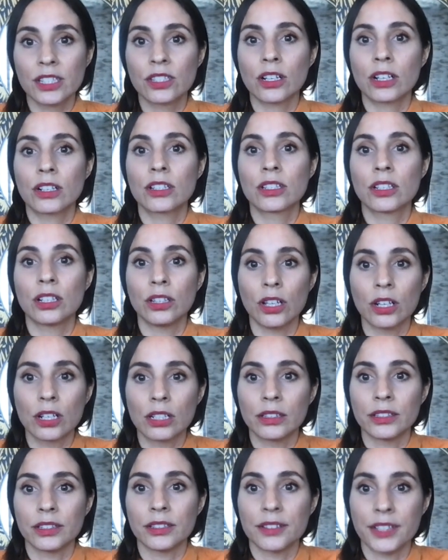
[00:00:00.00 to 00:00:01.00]
starts to look
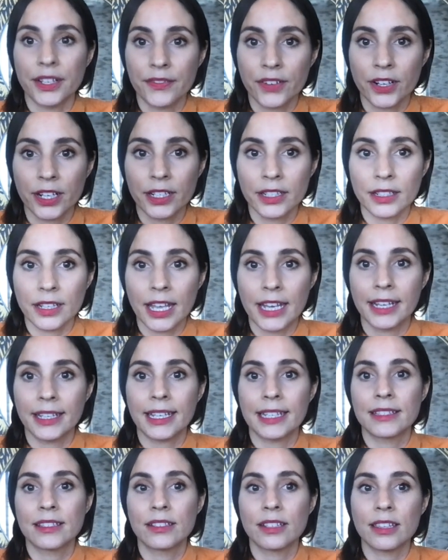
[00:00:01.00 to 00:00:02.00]
a little different and it
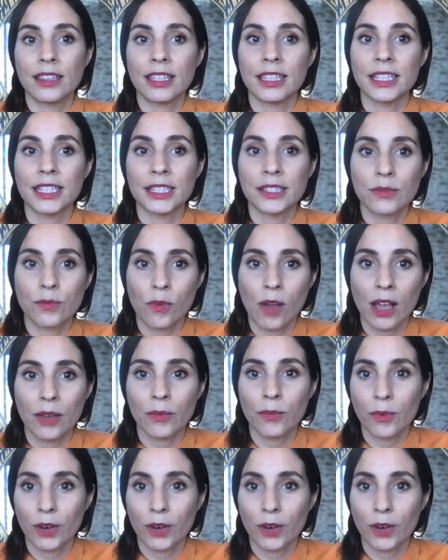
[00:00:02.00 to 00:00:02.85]
gets into these what